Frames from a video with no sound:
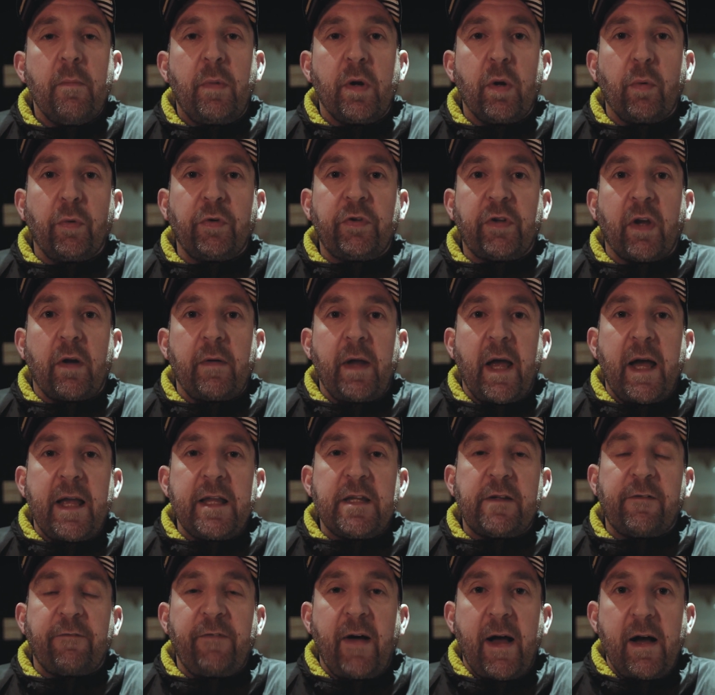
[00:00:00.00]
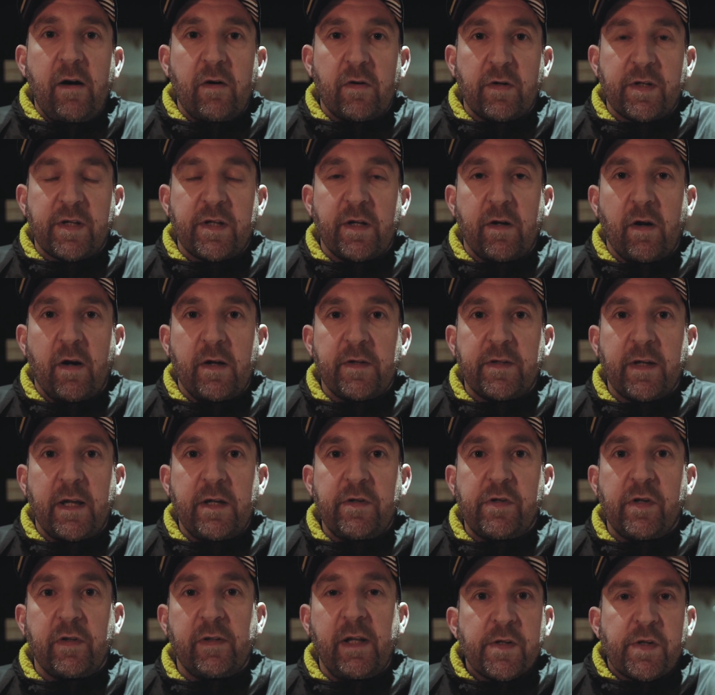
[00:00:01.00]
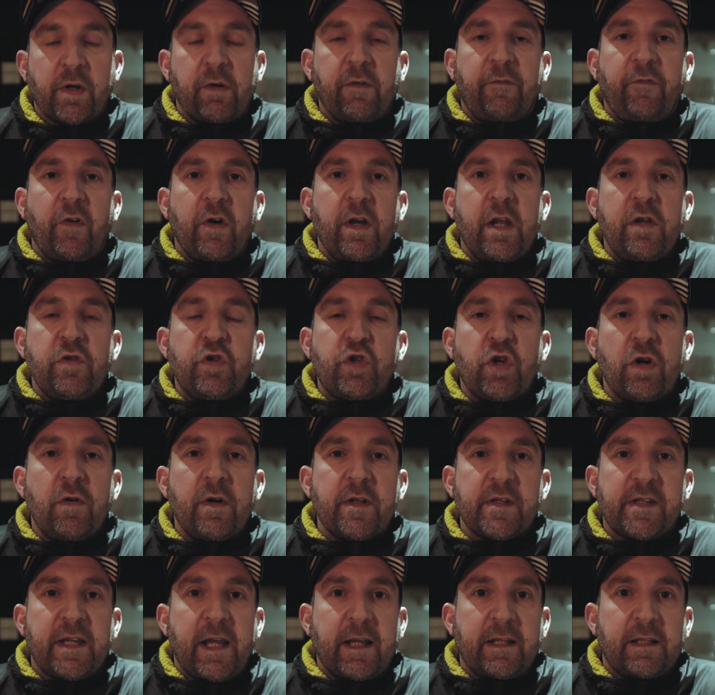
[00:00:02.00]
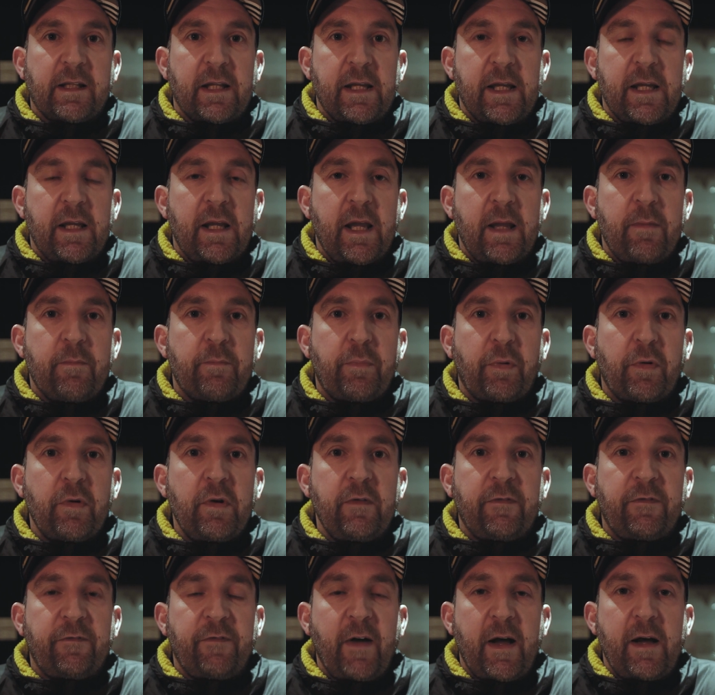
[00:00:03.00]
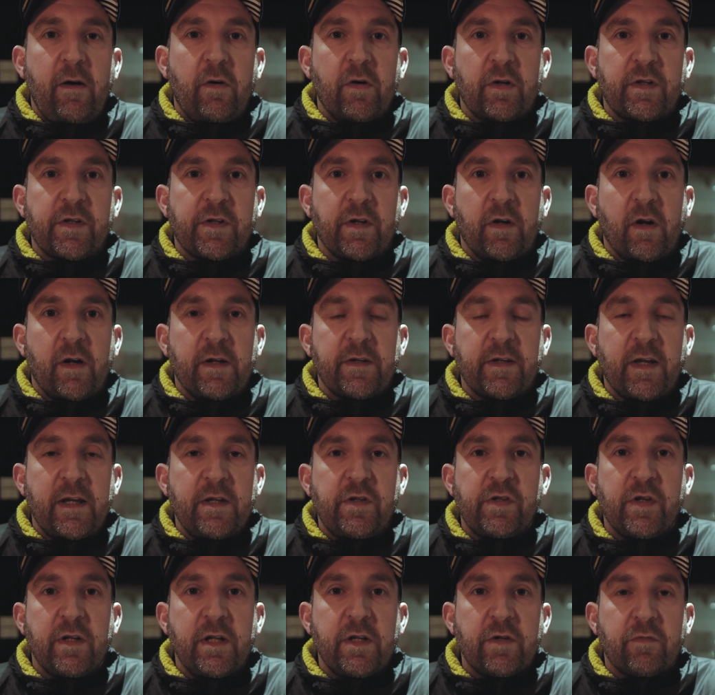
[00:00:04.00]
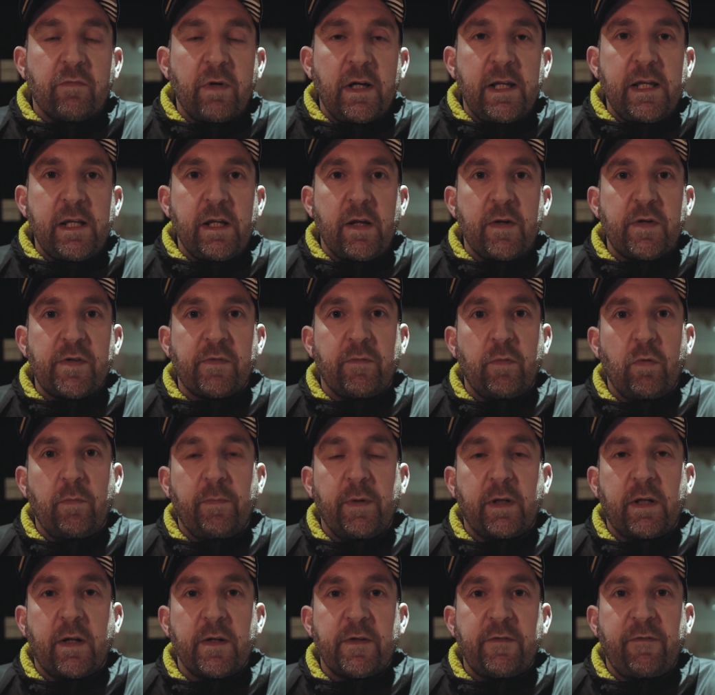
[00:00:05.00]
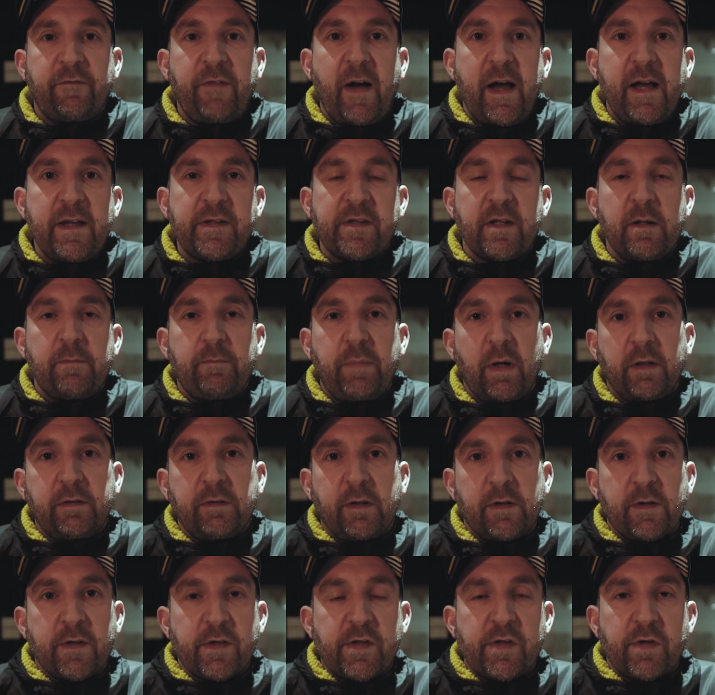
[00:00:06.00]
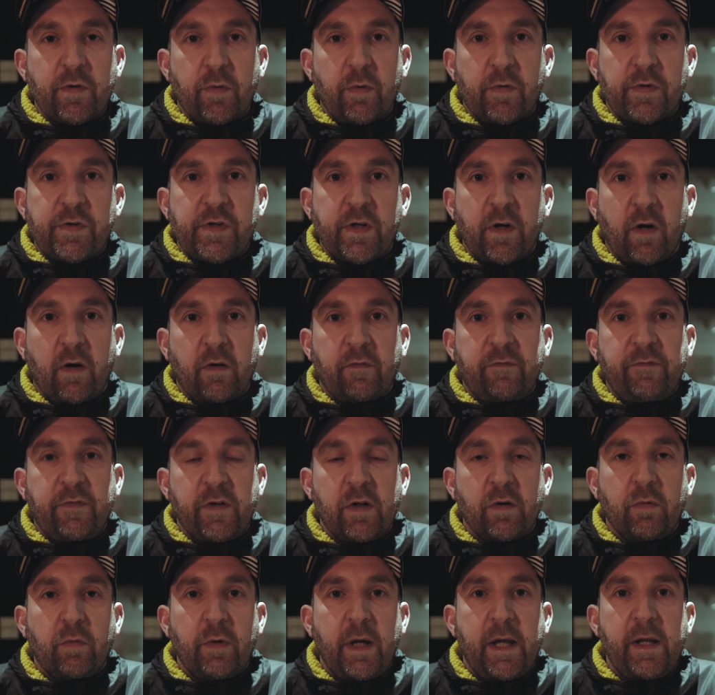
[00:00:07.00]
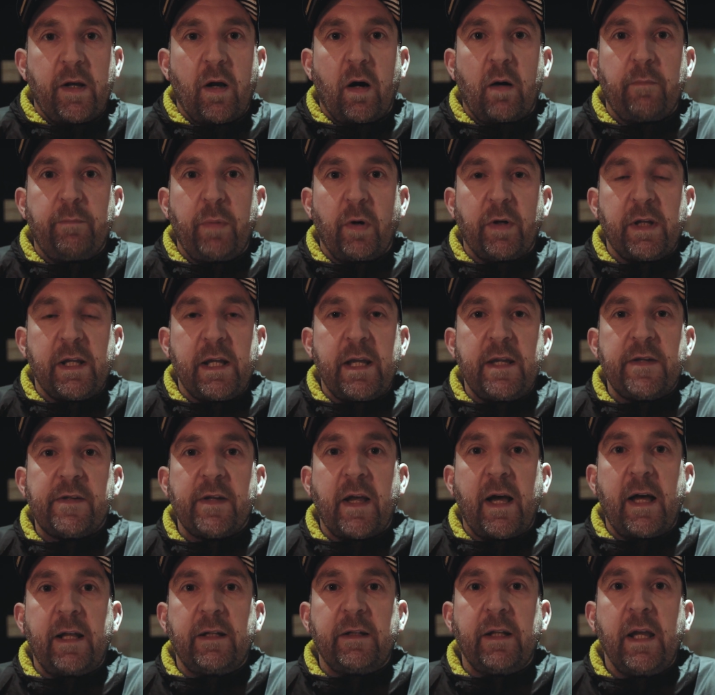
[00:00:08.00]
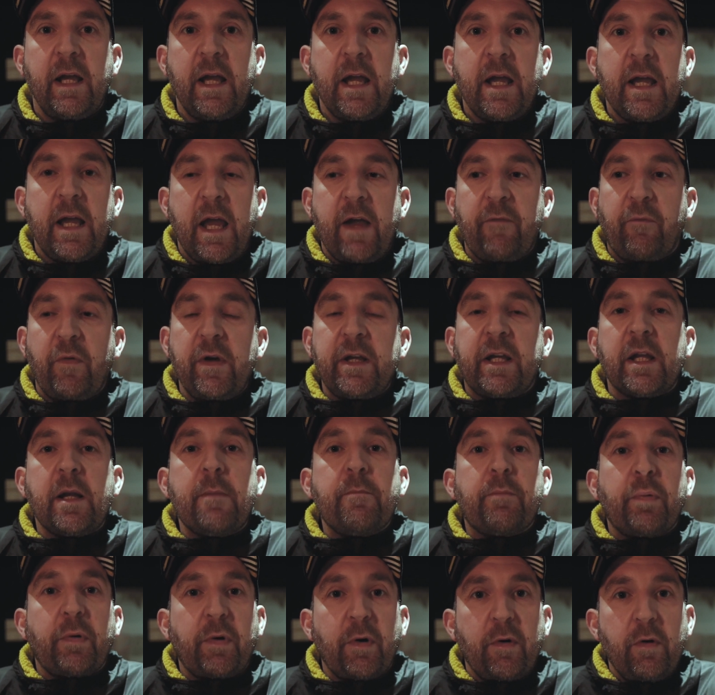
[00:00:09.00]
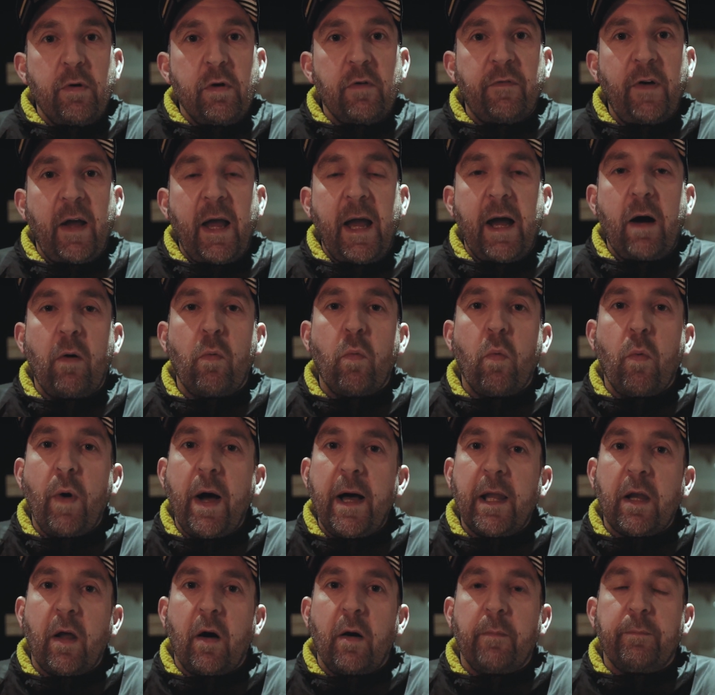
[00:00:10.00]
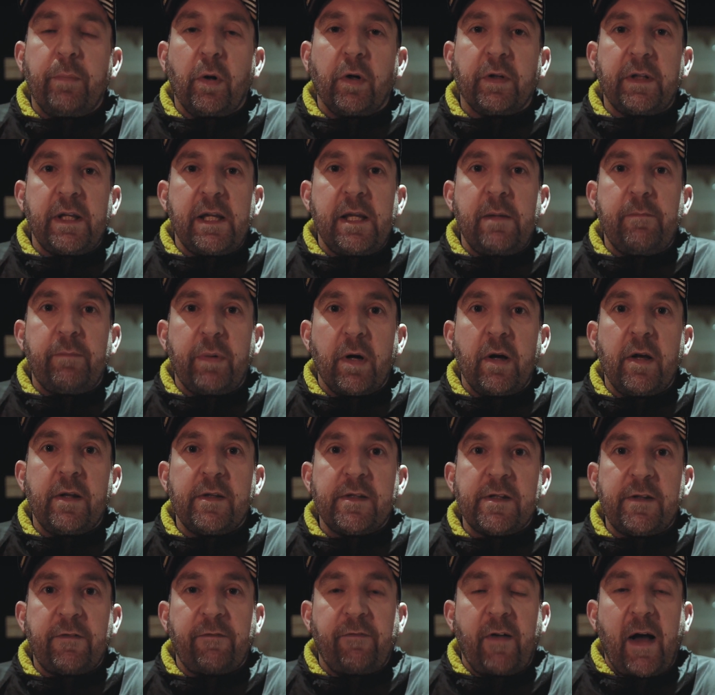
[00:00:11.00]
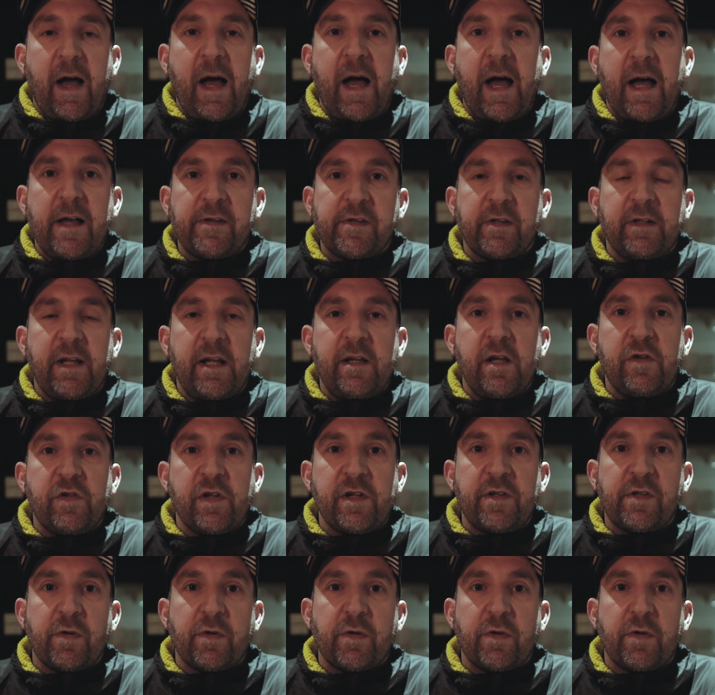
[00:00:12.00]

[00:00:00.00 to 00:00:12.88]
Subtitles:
But also aids fat oxidization. So for an endurance athlete, improved fat oxidization is really useful because fat is an abundant source of fuel in our bodies, and if we can improve how well our body burns fat as an energy